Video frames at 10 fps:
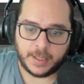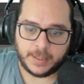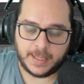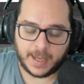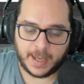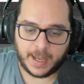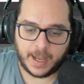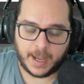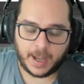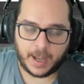
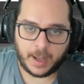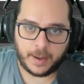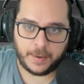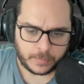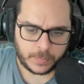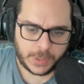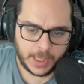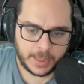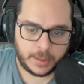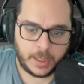the
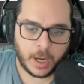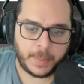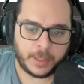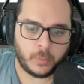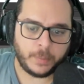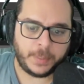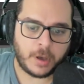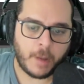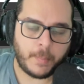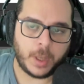element will
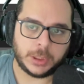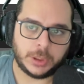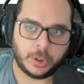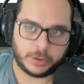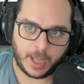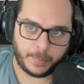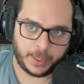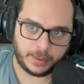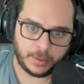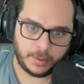become no template.